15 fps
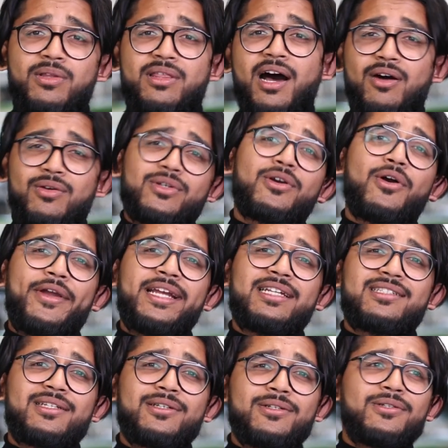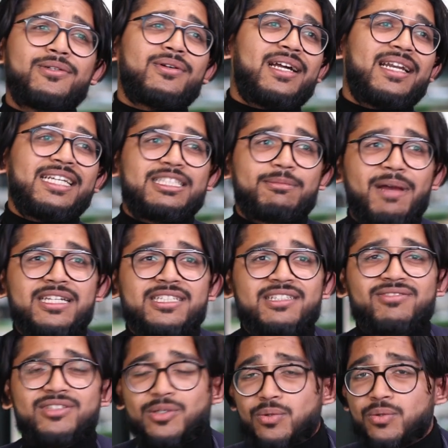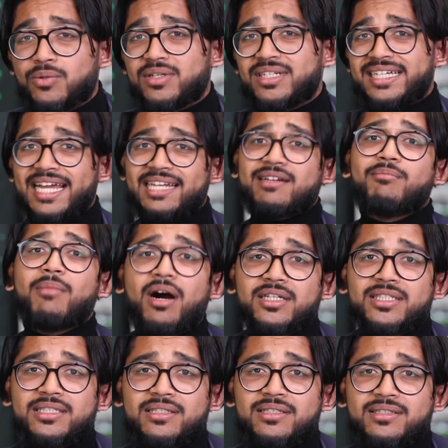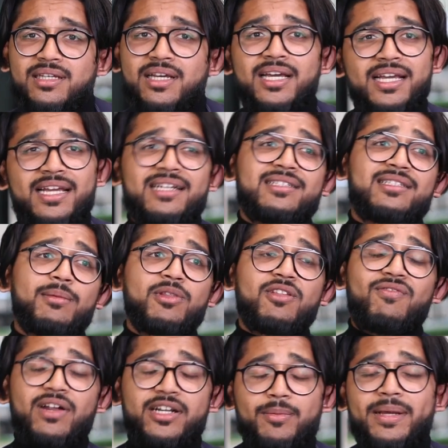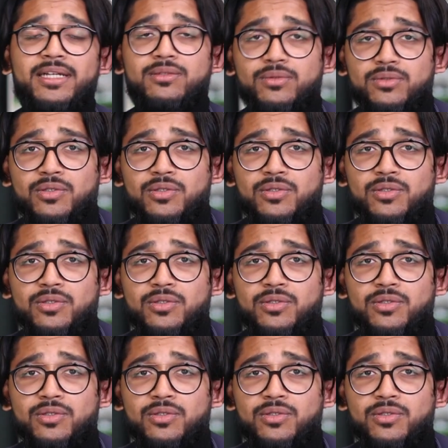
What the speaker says: without going to an expensive school and getting a master's in some of the fundamental